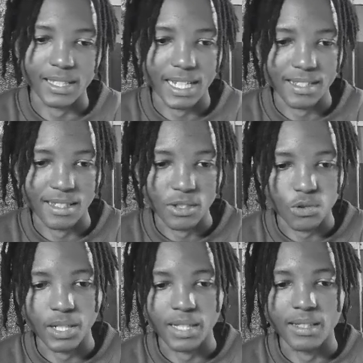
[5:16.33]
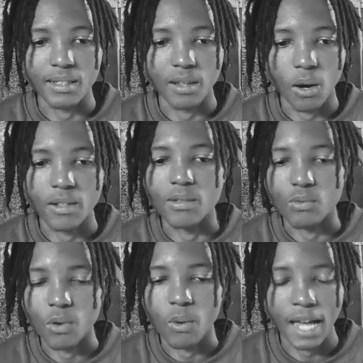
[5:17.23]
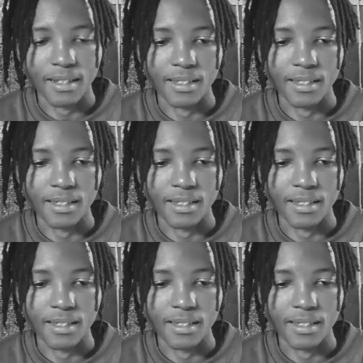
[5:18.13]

That is the trigger on row added.